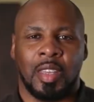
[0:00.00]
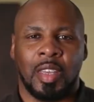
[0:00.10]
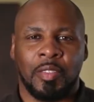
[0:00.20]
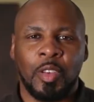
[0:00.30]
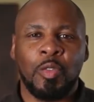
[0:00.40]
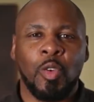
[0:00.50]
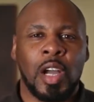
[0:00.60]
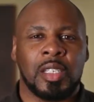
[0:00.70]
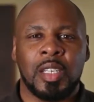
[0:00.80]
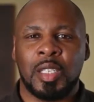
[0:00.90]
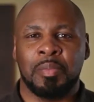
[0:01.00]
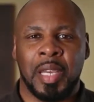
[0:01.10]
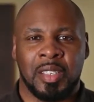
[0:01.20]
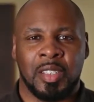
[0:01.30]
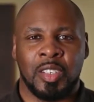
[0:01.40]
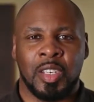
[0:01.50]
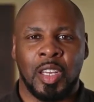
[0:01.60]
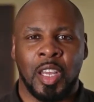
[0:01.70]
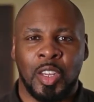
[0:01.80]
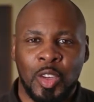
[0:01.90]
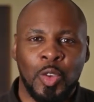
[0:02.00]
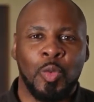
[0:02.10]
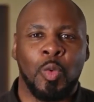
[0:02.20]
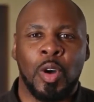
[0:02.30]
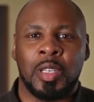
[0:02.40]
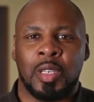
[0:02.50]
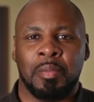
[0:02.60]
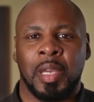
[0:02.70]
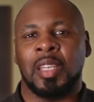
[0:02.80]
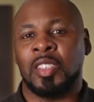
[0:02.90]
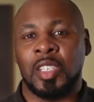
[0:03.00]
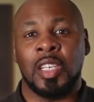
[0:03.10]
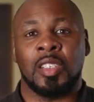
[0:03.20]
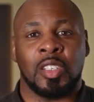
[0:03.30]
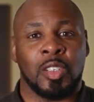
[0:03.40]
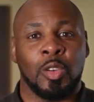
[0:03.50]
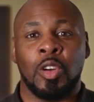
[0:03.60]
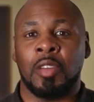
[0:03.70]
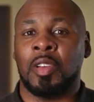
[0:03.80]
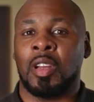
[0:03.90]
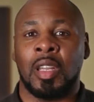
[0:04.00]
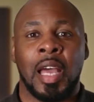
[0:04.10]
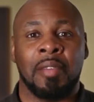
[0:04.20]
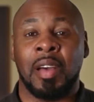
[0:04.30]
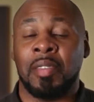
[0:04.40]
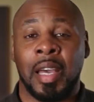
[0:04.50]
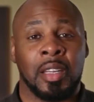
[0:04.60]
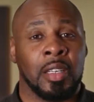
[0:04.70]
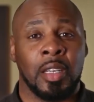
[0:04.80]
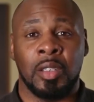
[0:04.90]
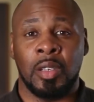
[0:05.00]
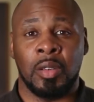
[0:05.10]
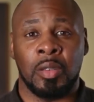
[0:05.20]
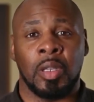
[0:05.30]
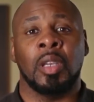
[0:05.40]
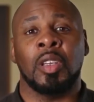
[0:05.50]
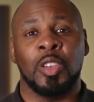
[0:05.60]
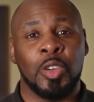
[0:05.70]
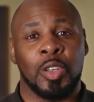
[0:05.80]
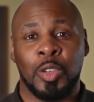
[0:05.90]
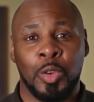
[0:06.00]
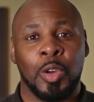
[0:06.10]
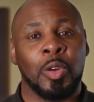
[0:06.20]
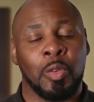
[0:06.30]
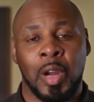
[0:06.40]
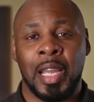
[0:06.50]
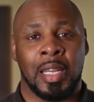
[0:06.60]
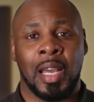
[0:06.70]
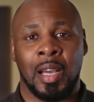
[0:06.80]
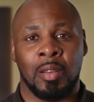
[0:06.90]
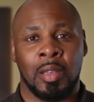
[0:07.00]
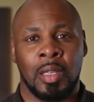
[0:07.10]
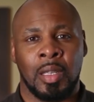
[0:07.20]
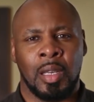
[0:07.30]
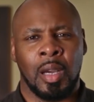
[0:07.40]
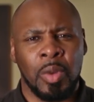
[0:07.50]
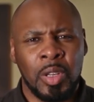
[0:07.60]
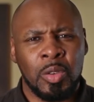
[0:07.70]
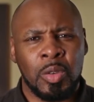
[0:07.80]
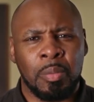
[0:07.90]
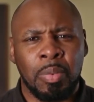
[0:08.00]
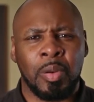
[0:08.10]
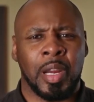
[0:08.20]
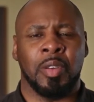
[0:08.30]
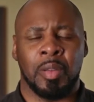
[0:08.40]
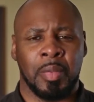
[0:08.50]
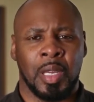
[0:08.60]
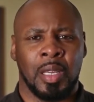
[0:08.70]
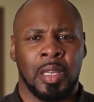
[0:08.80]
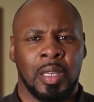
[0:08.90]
If you've watched this message and you want to make Jesus Lord of your life, I've got good news. You can do it right now. I want you to pray with me.